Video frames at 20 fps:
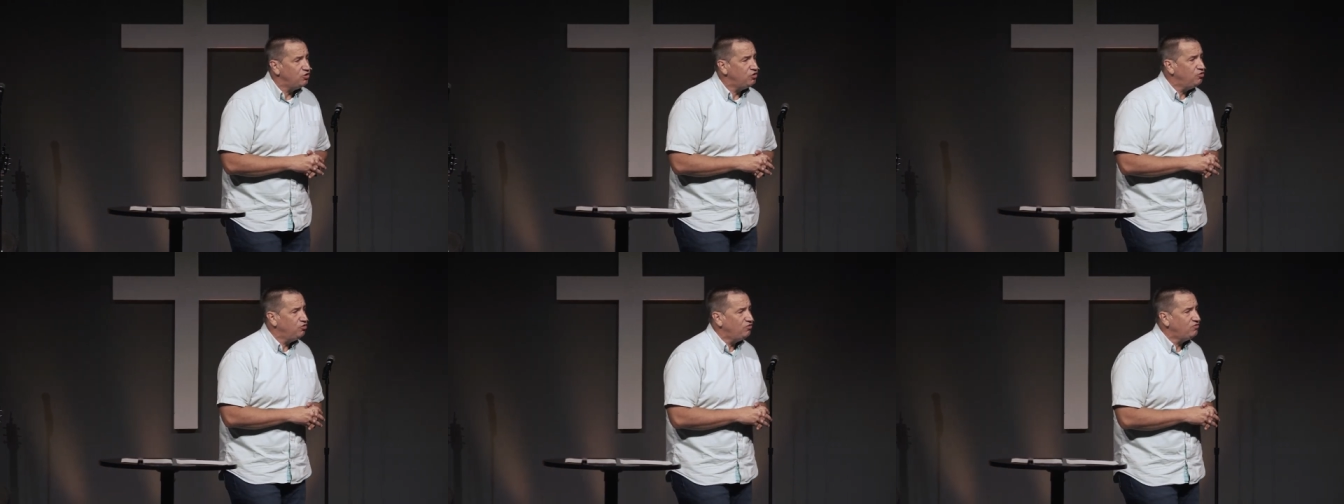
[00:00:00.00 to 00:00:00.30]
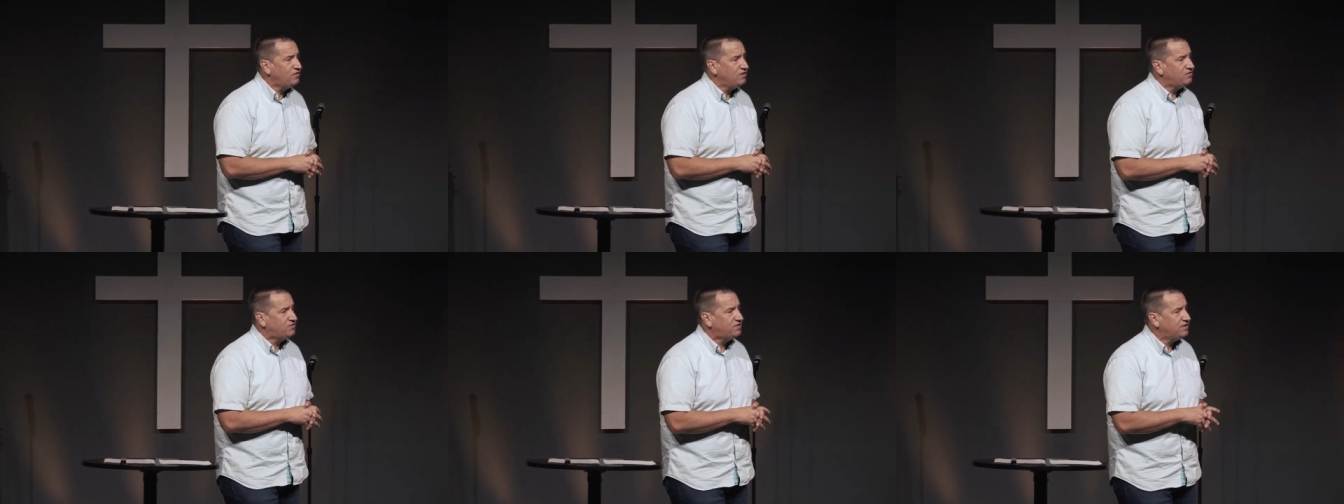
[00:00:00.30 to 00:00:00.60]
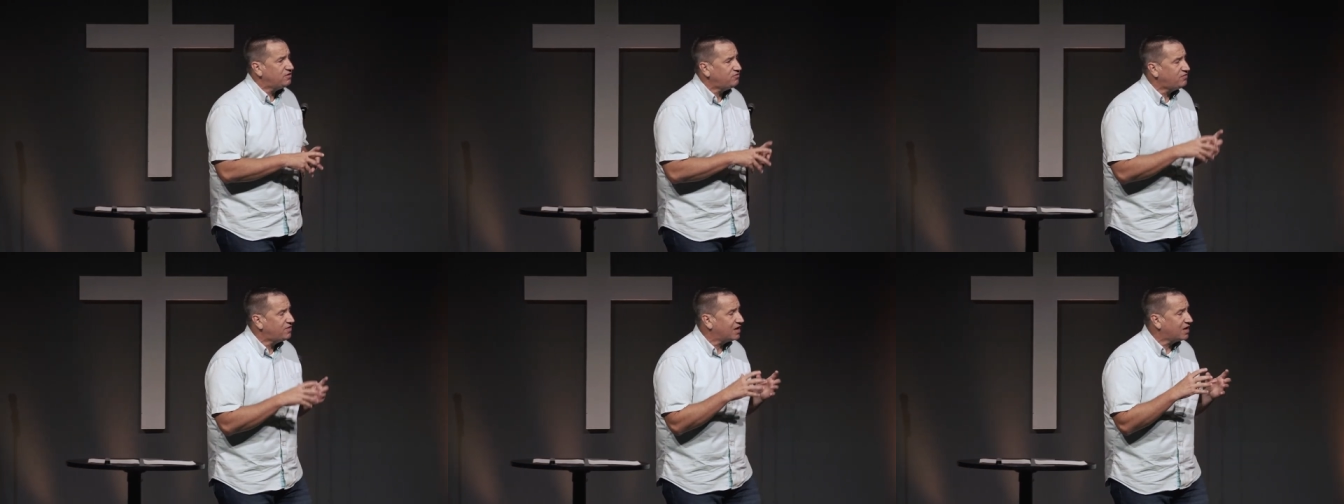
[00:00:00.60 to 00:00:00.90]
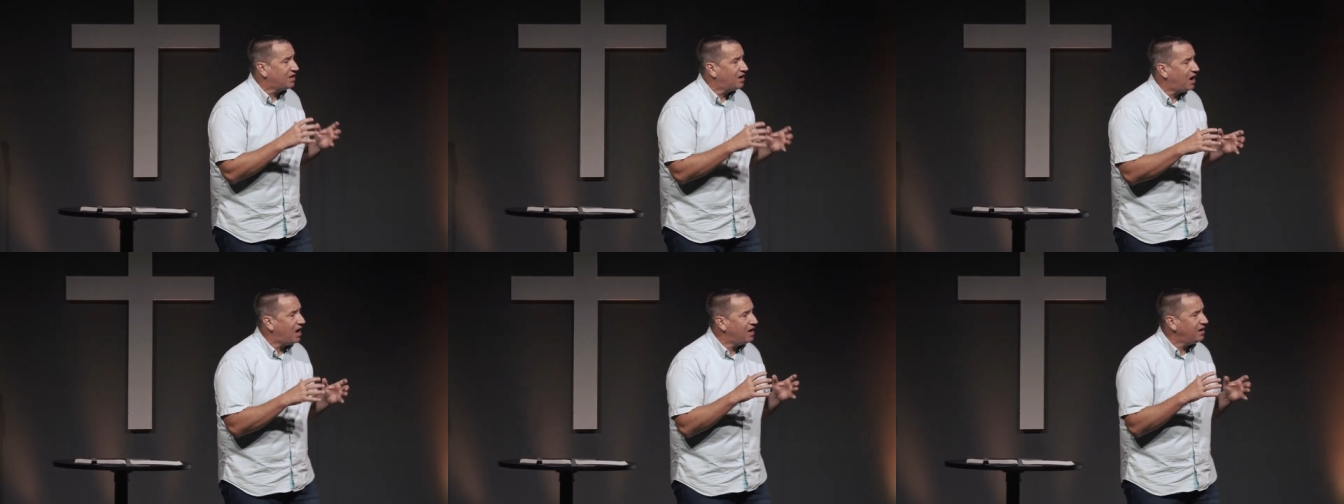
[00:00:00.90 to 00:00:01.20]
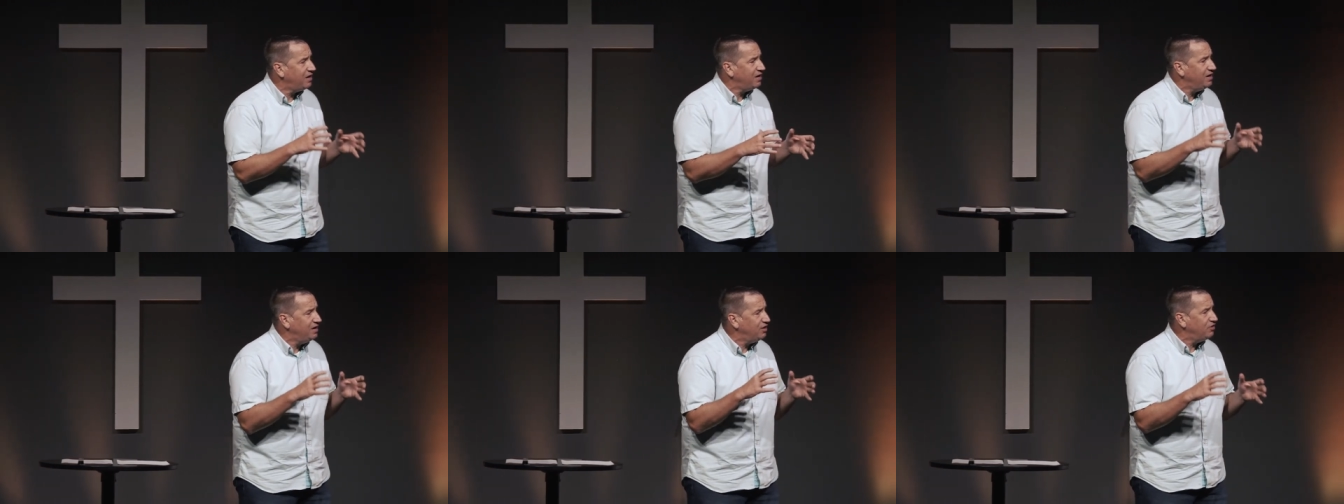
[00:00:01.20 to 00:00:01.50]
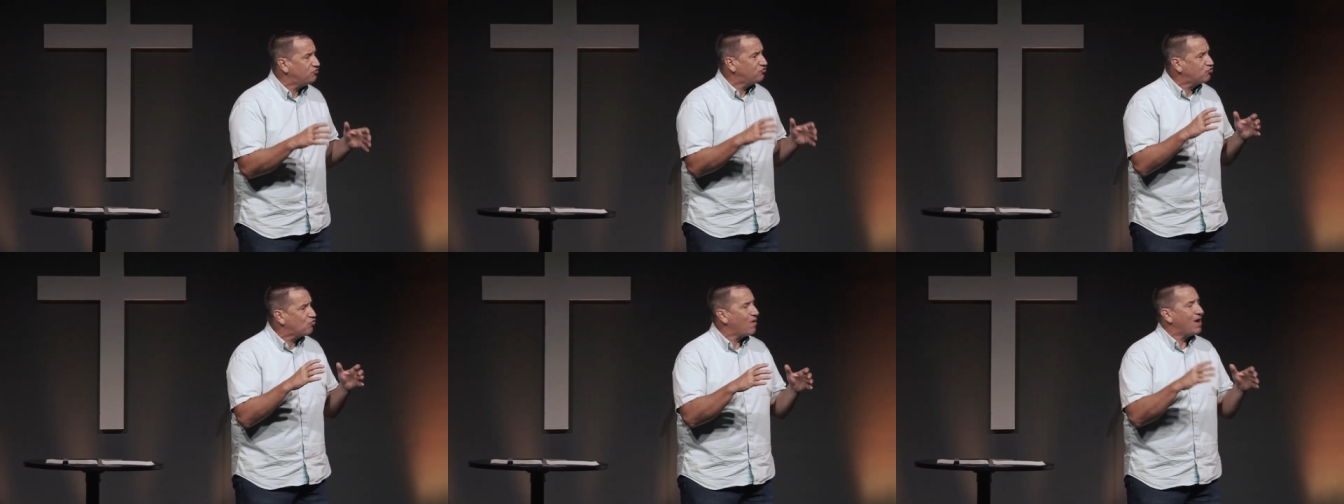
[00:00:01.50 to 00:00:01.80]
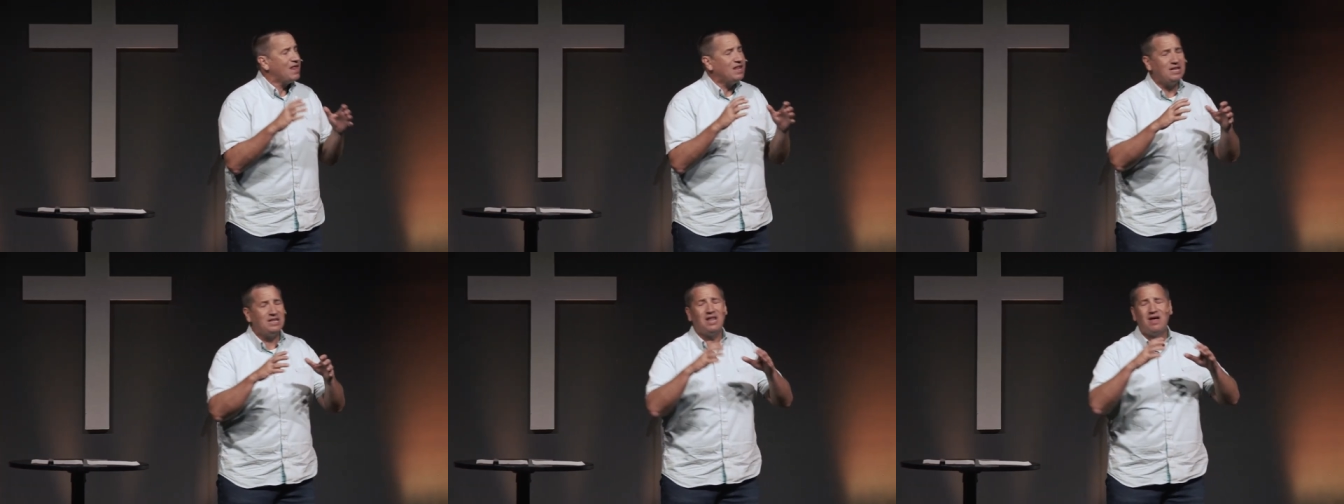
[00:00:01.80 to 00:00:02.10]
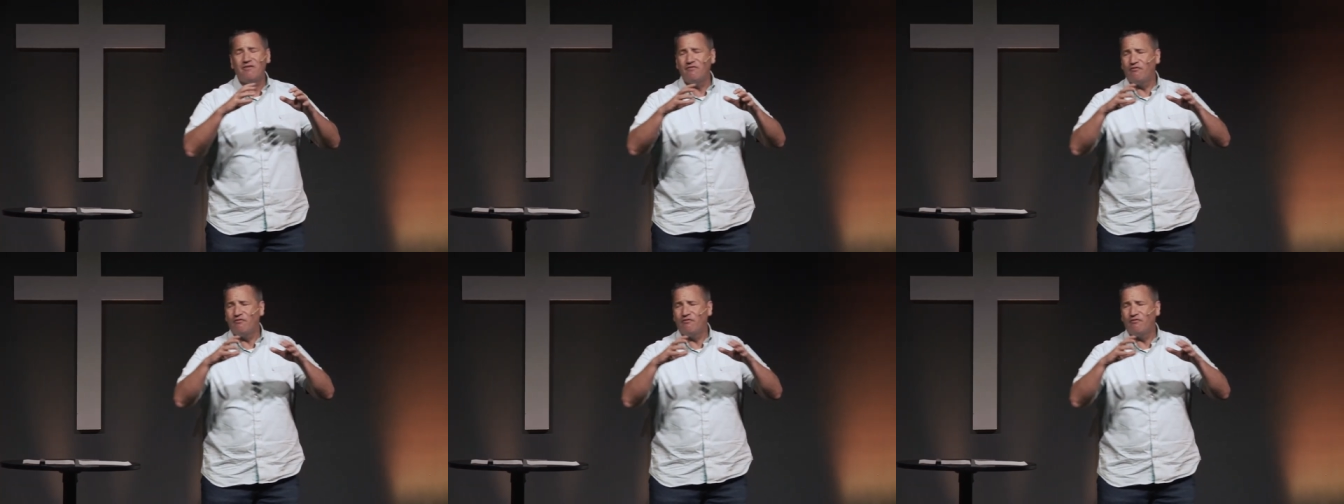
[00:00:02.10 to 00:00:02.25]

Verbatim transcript: news is this that God, in His great love